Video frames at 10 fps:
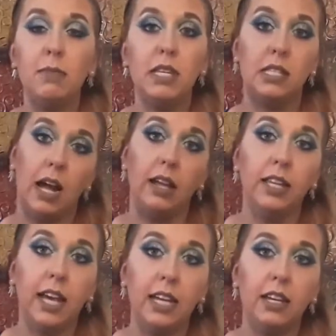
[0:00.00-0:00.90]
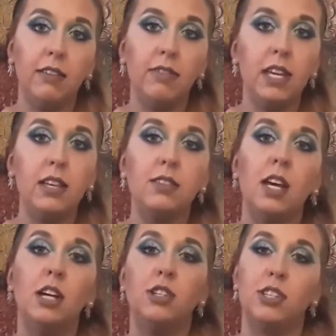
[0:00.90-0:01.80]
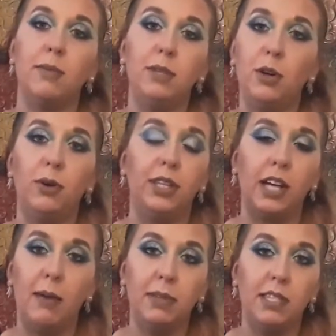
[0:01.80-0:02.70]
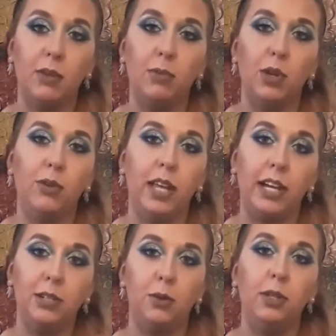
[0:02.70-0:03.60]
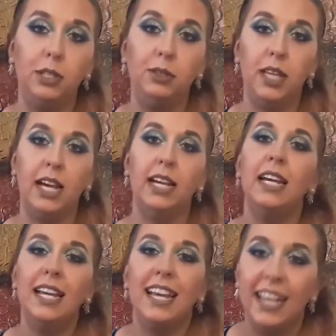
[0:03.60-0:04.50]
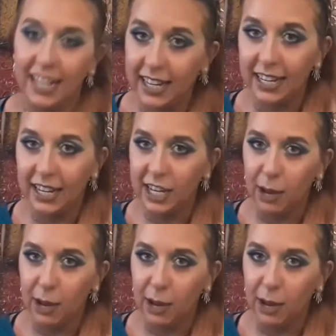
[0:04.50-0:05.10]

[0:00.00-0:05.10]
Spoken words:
me styling any of these, just let me know in the comments down below, and I can totally do that in an